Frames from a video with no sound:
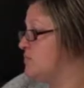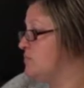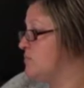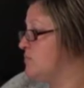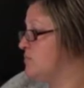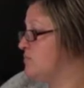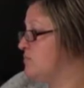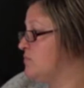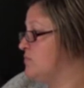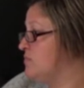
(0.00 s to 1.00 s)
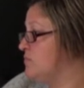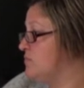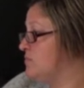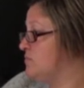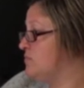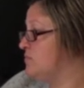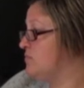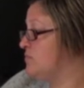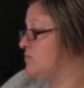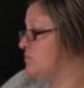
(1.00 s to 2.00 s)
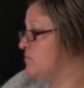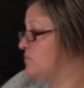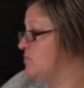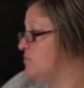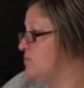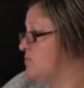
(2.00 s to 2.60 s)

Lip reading: [no speech]